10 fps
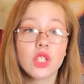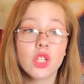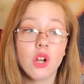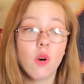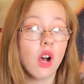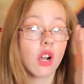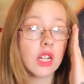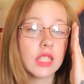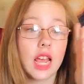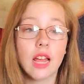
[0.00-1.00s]
a
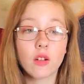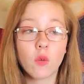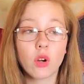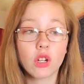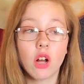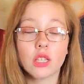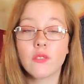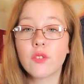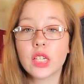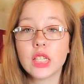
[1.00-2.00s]
heart attack or cause a
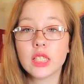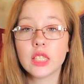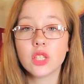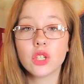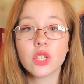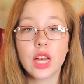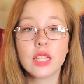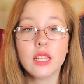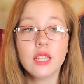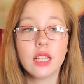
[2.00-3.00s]
freaking seizure,
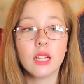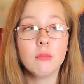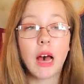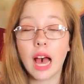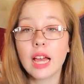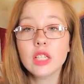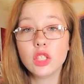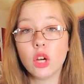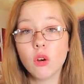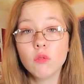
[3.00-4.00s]
that's on them. I
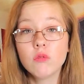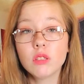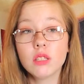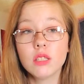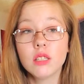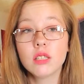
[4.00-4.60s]
don't.